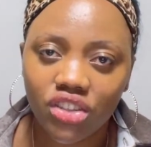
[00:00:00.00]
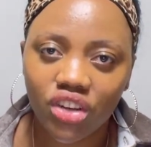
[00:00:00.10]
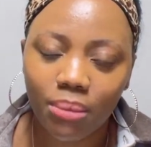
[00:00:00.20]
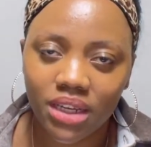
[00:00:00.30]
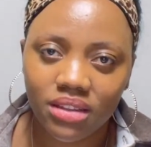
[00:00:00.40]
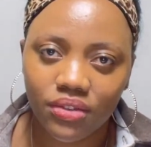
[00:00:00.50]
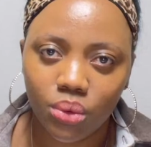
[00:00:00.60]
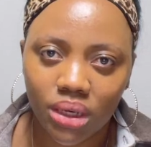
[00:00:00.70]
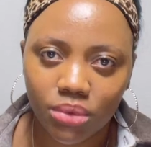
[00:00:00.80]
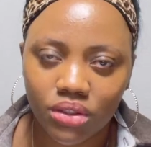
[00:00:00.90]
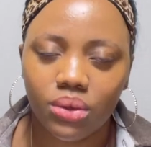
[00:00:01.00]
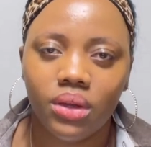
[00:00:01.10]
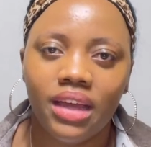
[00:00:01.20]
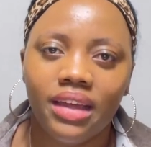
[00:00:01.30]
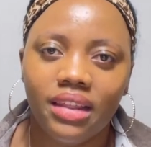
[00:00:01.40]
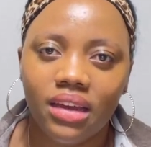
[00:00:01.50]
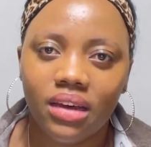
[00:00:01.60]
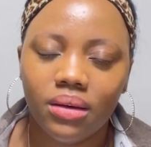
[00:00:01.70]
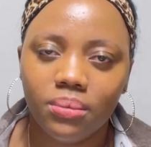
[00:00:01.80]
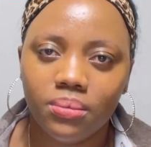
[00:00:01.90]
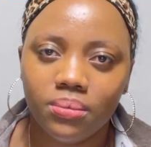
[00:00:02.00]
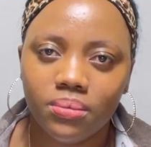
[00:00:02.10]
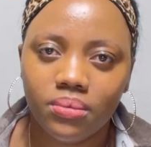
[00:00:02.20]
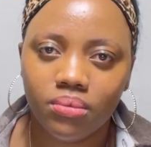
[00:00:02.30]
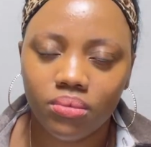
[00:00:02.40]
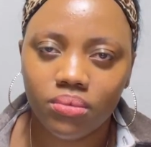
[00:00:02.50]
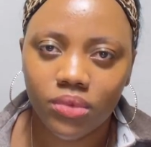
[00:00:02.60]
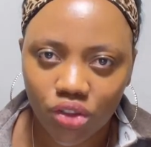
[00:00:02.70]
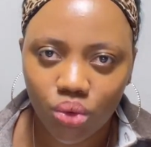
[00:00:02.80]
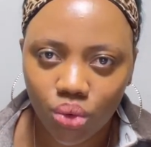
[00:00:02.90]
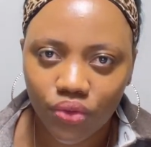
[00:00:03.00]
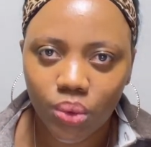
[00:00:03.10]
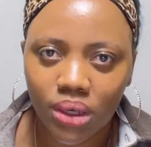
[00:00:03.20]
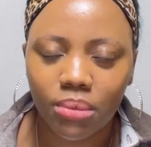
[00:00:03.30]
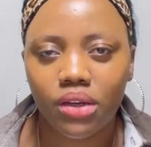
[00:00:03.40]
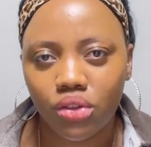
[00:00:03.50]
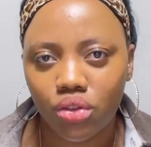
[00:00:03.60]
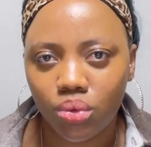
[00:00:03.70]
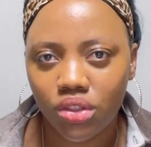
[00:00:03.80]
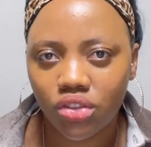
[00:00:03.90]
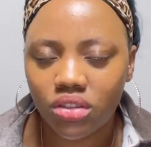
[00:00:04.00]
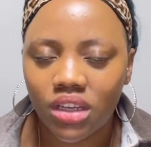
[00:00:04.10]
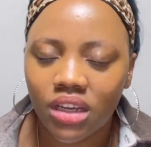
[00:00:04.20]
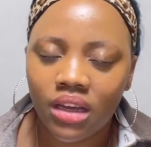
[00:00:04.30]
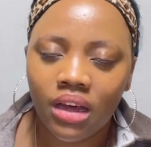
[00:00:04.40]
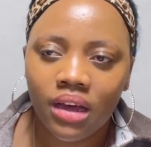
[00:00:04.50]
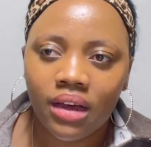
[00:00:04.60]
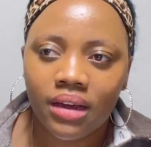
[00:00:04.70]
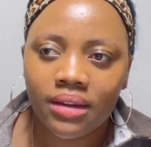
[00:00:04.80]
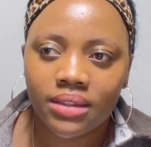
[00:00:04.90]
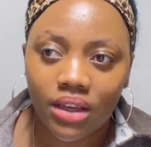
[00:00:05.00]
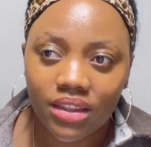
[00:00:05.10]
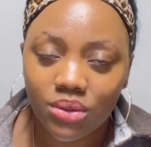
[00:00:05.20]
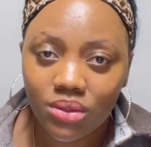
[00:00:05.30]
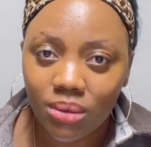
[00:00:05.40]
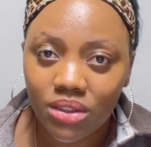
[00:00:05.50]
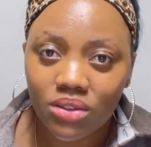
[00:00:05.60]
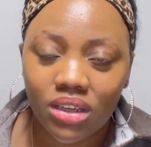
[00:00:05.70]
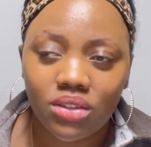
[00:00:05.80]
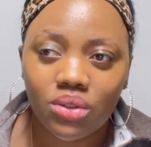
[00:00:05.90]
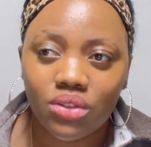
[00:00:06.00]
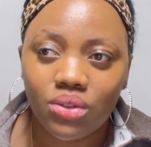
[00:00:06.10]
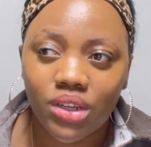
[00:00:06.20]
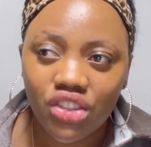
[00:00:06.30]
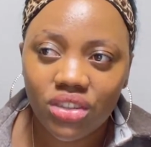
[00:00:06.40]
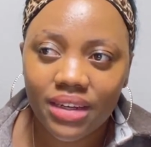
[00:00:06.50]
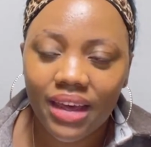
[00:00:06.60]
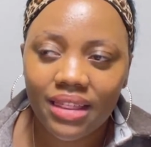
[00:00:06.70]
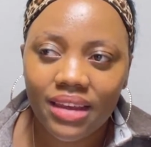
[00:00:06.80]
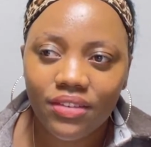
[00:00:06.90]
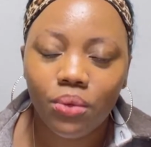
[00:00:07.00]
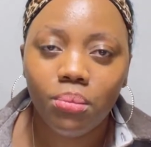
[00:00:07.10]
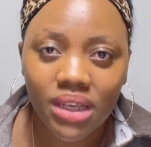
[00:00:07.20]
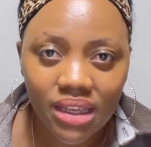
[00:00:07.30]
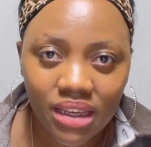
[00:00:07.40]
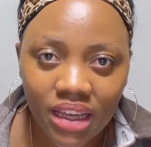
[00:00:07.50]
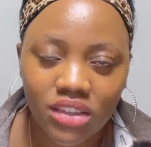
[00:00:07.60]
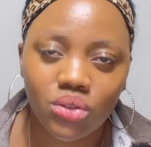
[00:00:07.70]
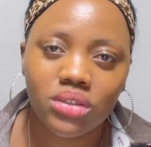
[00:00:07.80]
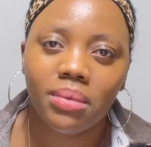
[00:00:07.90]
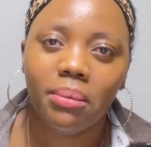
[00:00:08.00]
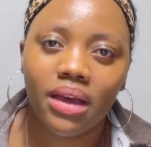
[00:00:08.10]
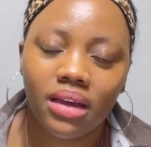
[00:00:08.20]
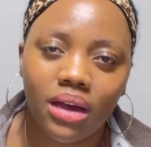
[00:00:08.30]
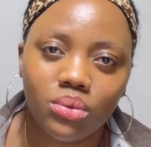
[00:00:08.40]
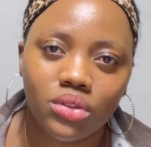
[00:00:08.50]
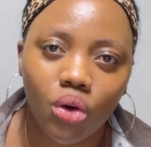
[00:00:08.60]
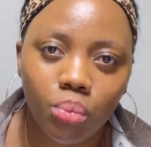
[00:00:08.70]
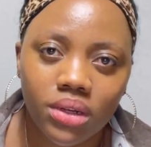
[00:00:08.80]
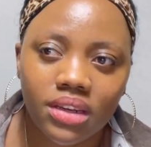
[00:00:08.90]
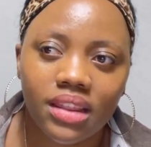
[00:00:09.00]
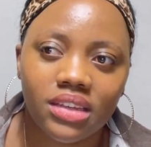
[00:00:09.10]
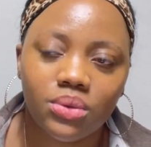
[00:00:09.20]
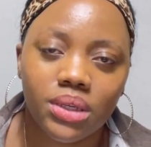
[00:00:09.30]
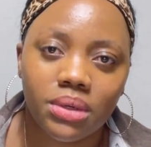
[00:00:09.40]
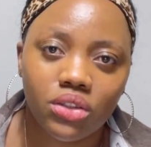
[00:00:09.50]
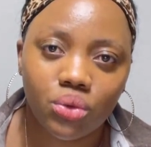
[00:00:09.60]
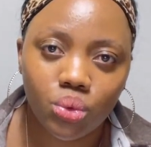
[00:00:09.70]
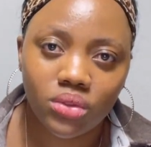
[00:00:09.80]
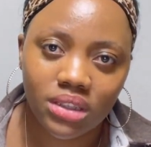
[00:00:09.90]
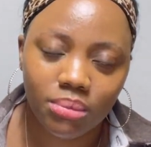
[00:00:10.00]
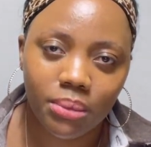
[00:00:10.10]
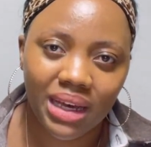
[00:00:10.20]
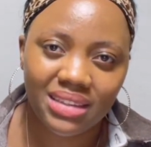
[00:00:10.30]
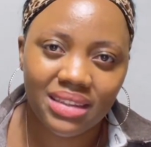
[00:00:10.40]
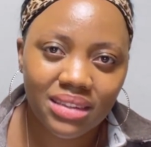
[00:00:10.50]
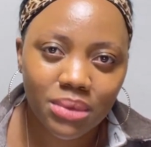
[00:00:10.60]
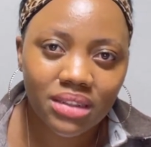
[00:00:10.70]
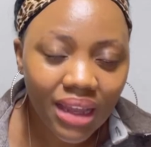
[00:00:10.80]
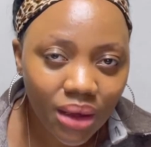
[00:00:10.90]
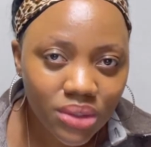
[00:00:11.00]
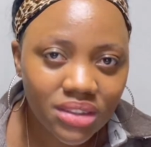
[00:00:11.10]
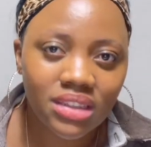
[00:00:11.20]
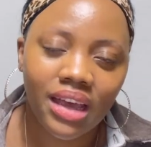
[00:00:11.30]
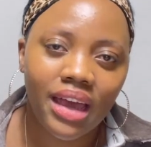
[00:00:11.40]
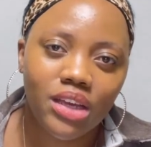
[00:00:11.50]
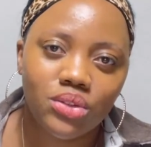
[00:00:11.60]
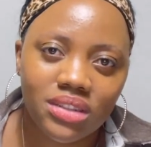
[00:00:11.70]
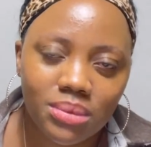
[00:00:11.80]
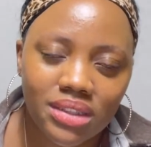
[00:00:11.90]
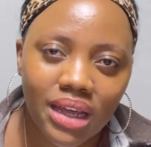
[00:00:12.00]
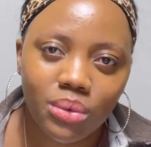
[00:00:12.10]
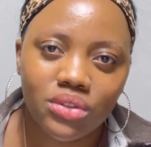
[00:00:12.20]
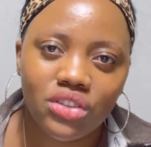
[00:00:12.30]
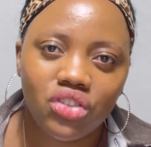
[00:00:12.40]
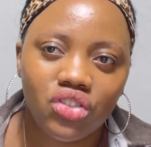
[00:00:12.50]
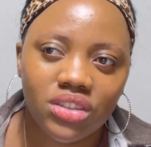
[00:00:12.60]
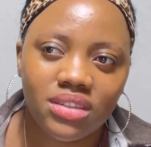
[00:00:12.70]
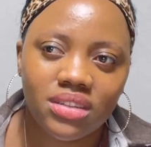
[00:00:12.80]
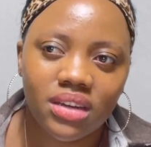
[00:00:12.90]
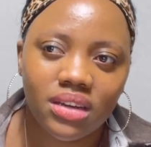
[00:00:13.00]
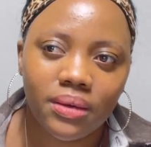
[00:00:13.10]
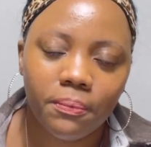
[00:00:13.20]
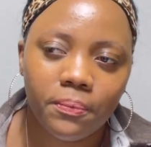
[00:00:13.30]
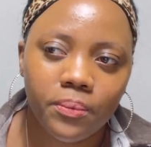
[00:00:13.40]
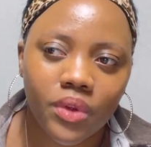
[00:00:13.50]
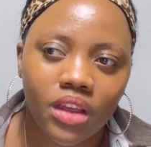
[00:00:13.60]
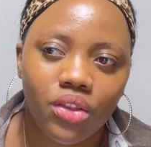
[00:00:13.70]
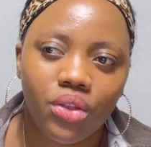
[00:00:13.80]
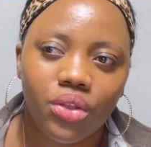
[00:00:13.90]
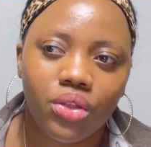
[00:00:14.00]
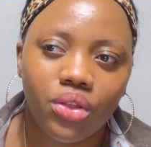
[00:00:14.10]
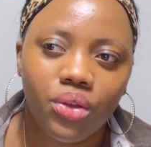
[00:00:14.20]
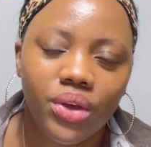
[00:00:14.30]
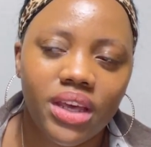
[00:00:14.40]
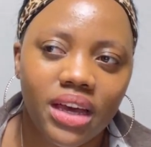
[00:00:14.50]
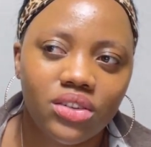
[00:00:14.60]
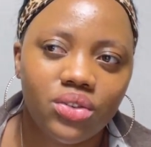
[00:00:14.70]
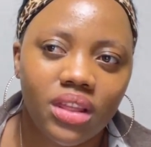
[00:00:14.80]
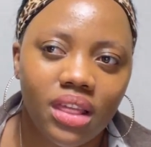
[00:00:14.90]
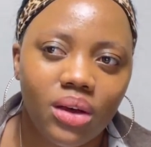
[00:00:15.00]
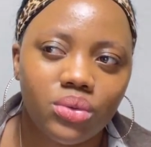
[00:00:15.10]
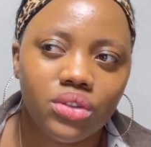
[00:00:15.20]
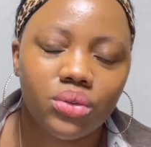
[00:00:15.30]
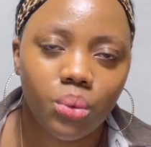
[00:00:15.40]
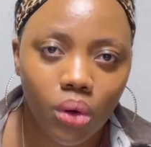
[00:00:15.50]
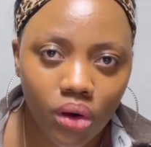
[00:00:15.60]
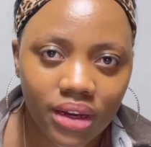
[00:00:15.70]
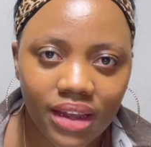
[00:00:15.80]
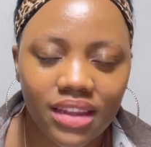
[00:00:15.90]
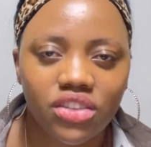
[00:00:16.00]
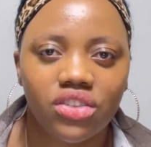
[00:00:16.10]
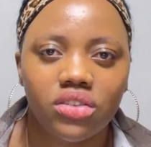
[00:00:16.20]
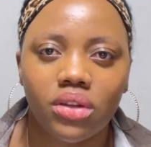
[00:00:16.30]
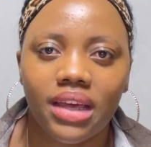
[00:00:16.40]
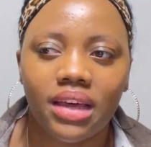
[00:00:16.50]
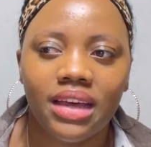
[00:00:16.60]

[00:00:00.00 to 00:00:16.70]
update the phone number so that it's your phone number and not your co-teacher's. So yeah, that's also something into consideration. And then for me, as soon as my bank account was open, that's when my school sent me my settlement allowance. And your settlement allowance is just 300,000 won, and that's just to like